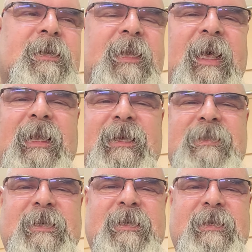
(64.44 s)
that
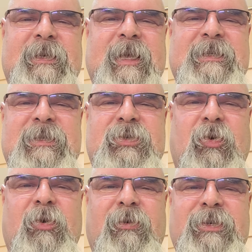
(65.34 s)
list gets
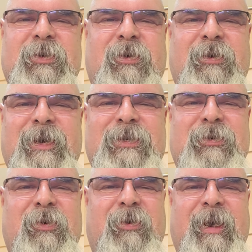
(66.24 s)
shorter and shorter and
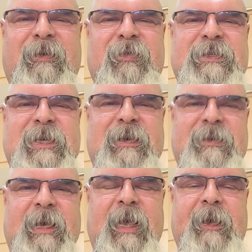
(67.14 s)
shorter every
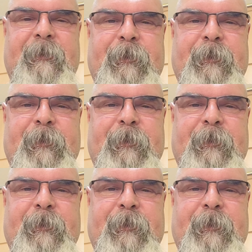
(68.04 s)
single day.